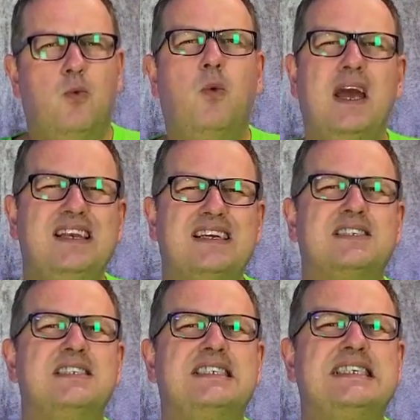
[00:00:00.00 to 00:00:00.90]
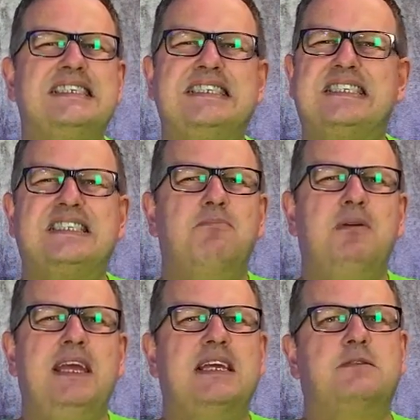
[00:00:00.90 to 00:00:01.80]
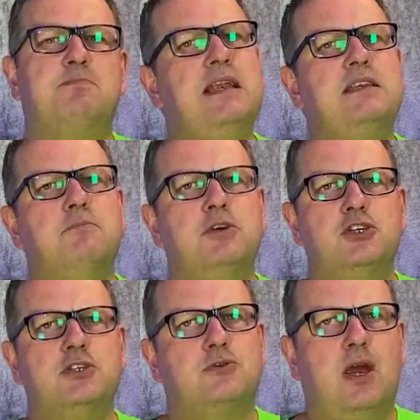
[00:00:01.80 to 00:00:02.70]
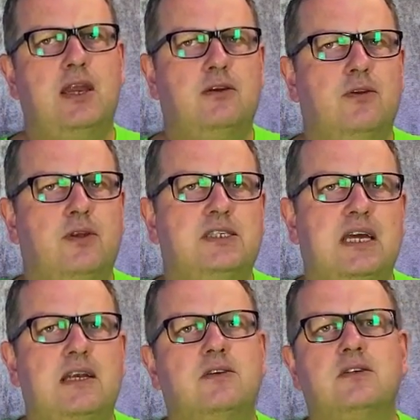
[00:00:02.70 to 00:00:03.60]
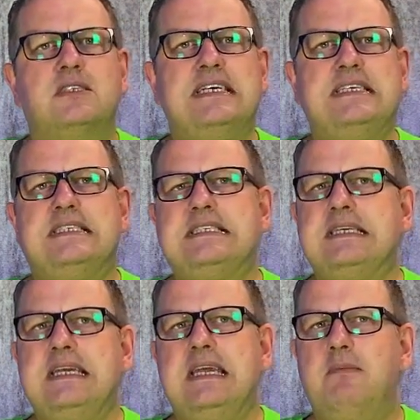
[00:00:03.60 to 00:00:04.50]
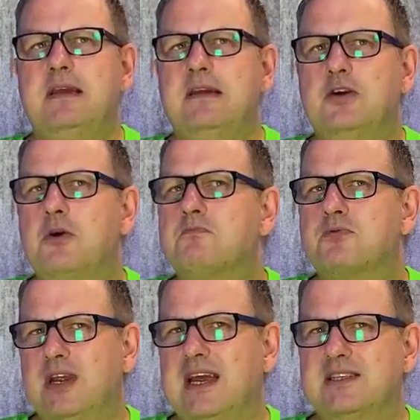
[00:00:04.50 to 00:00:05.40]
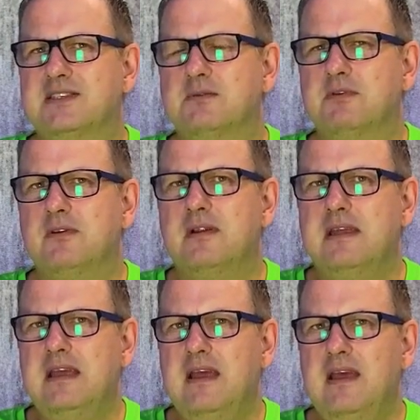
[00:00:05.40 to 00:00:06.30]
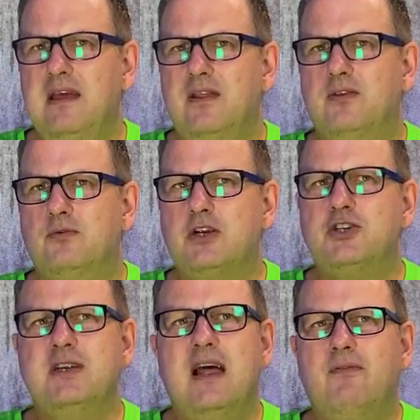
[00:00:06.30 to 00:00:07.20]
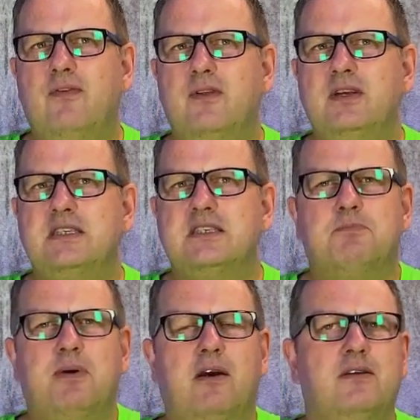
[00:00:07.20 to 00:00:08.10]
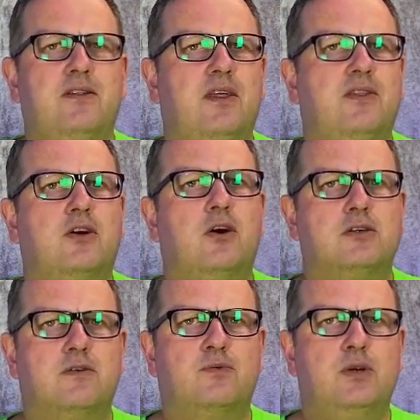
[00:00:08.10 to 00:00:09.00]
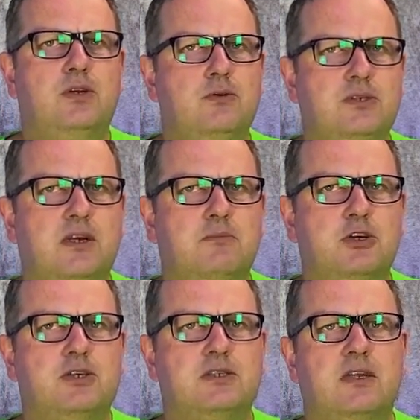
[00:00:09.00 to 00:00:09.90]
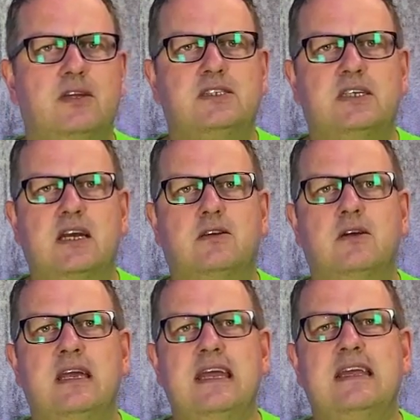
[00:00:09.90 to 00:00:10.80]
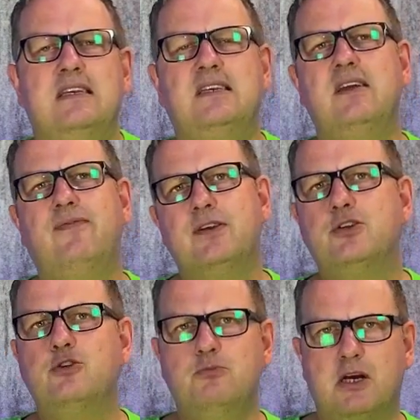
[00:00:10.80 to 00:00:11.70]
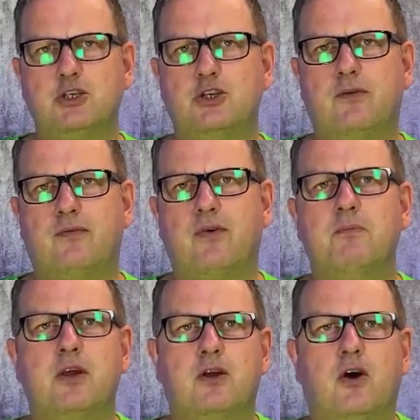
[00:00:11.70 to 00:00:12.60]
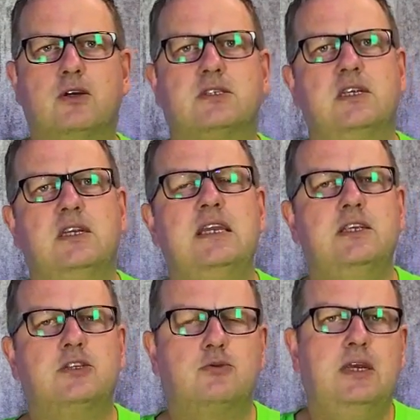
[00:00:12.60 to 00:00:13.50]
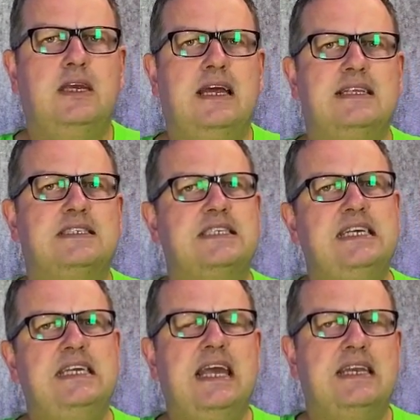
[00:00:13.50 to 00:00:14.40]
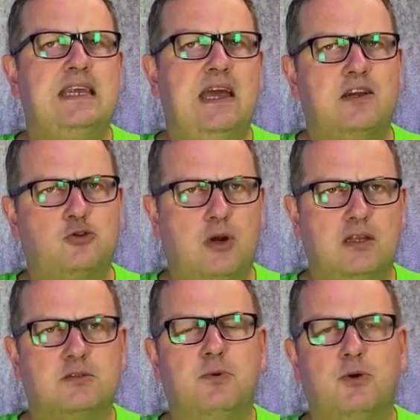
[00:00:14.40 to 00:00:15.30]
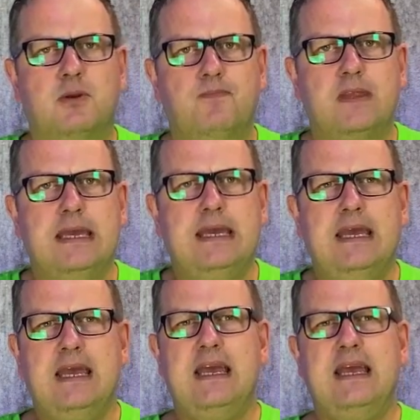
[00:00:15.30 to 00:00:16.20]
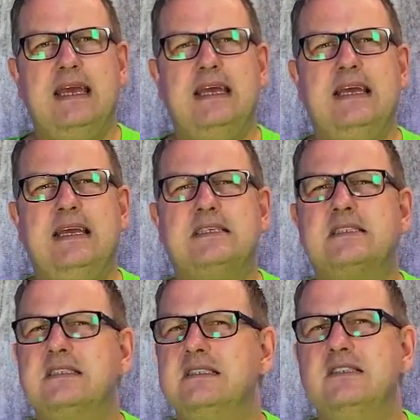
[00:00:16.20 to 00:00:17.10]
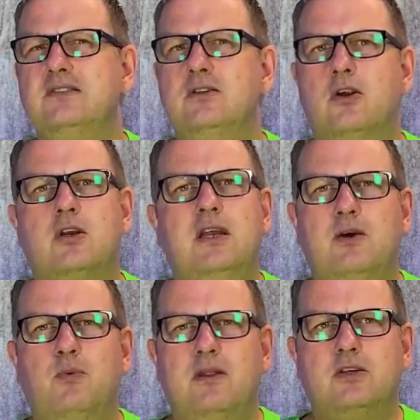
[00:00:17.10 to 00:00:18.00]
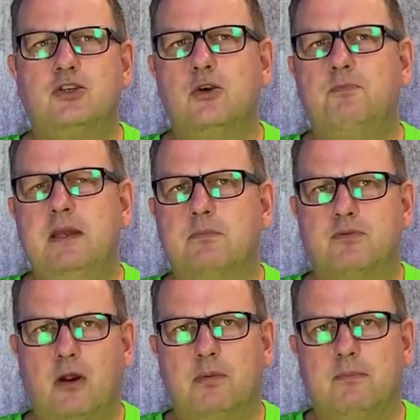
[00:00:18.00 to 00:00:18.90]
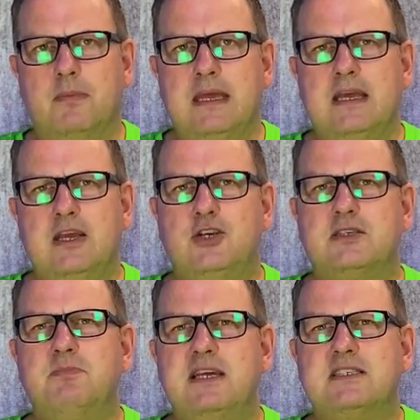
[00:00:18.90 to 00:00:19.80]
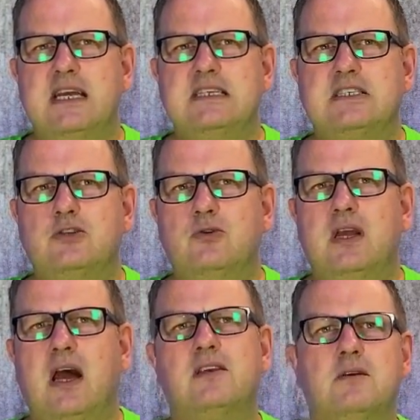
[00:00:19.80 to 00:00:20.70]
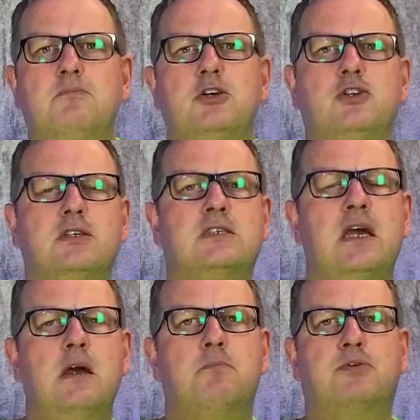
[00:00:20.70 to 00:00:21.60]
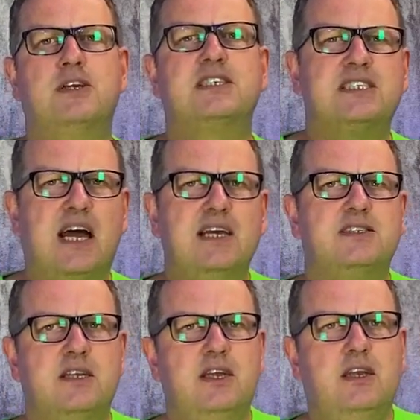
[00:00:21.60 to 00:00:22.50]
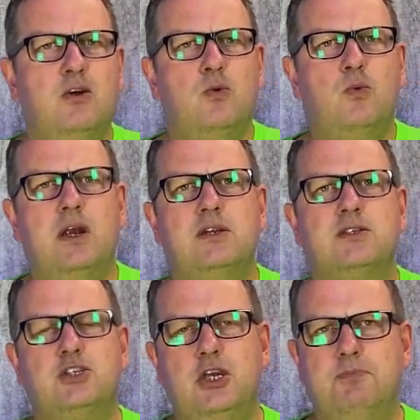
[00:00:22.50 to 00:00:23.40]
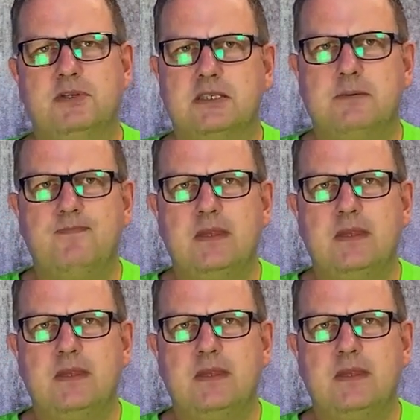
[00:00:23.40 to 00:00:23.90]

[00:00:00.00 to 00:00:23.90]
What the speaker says: Why it doesn't simply expand emissions trading to these sectors is incomprehensible. The rationale for this is apparently that the cost of reducing emissions in sector differ too much from the costs in industry and sea and air transport. It's not clear why this should be a problem. It just makes sense to cut emissions precisely where it is cheapest.